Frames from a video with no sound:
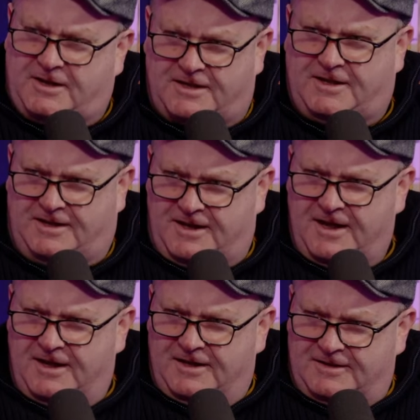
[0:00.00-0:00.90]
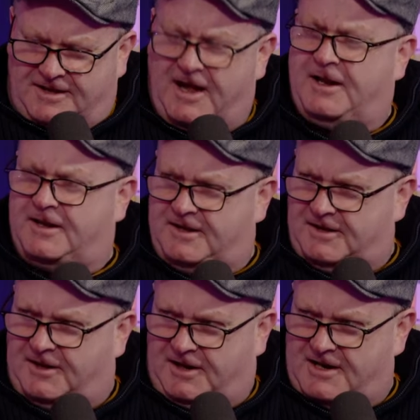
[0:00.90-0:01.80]
did they
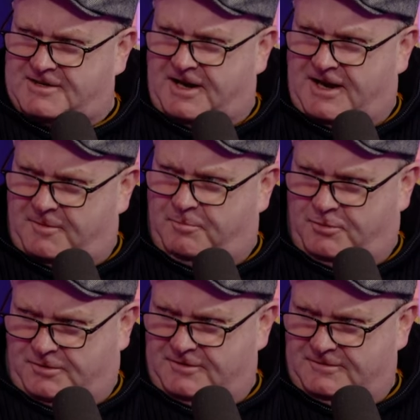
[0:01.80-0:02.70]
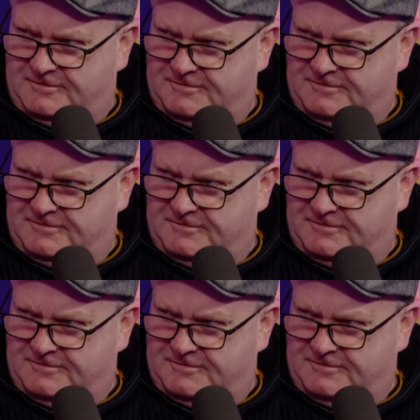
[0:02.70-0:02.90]
target Glasgow Airport?